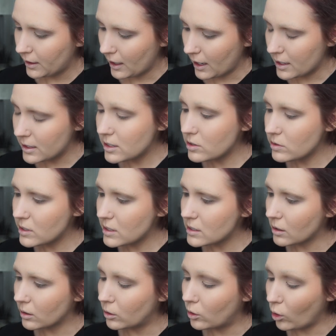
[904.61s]
And he uses
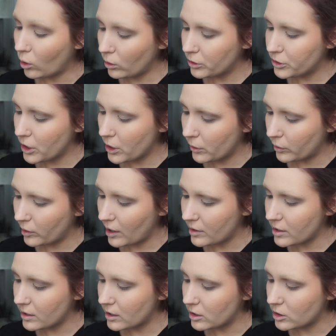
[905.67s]
a gold tone and
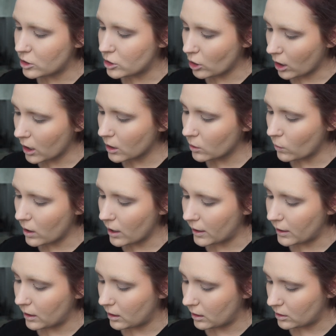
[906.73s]
then a dark
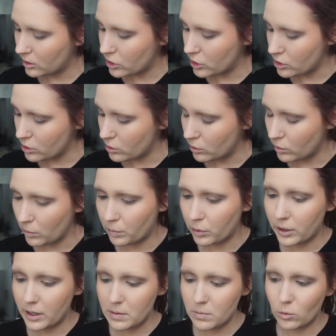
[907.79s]
one to
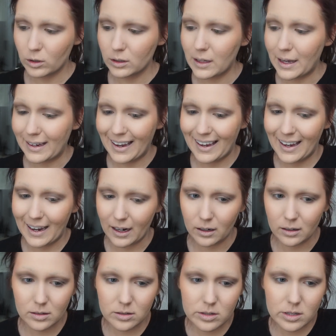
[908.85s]
put in more like
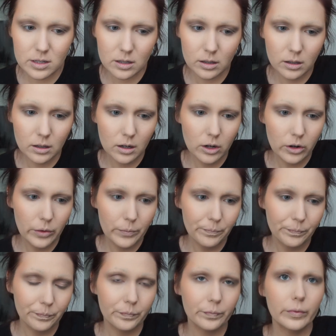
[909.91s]
hairs.
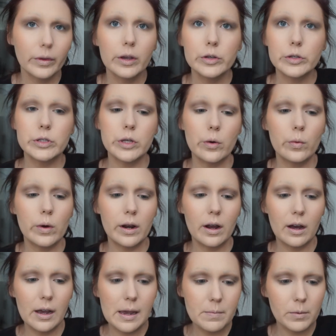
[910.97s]
So what
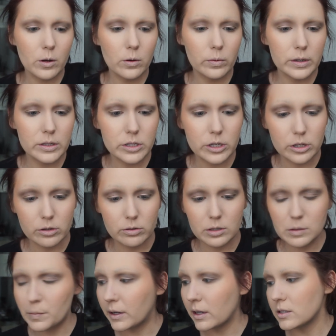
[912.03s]
I'm going to use,
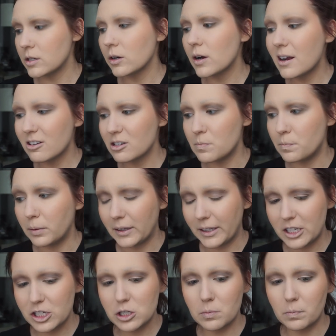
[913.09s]
because her hair is
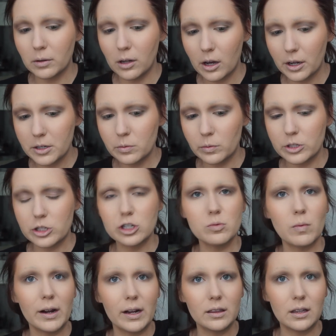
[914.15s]
bleached blonde, which is
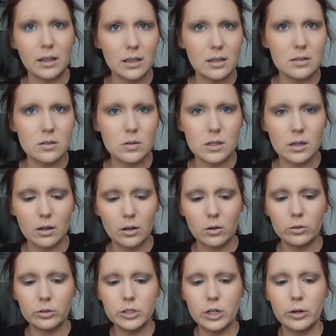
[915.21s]
why I think he's using a
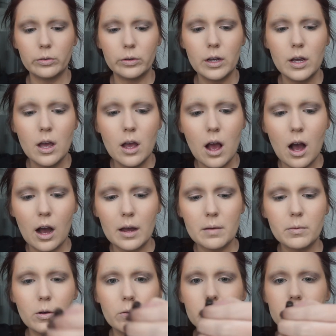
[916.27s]
gold tone,
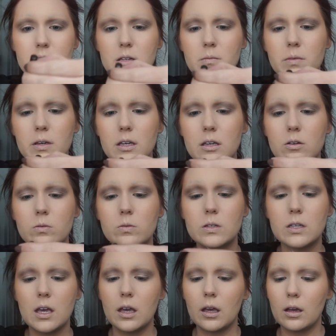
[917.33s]
I'm going to be
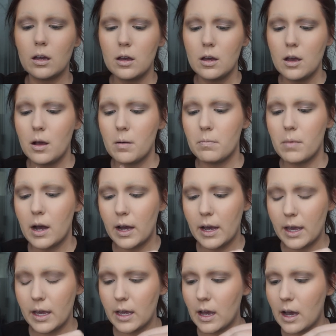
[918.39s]
using
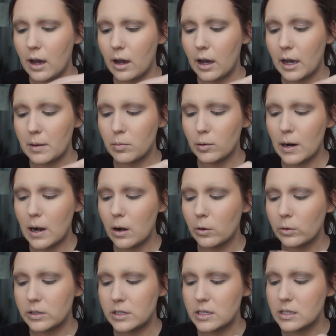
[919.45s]
my
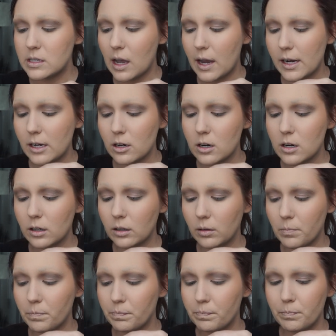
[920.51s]
eyebrow designer
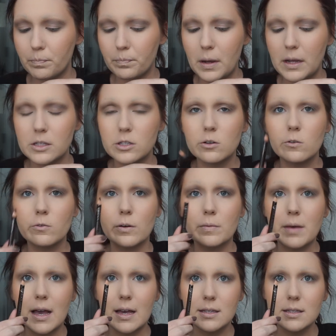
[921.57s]
pencil from
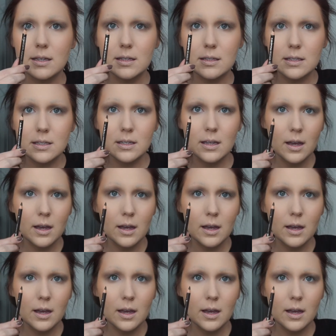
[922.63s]
Essence.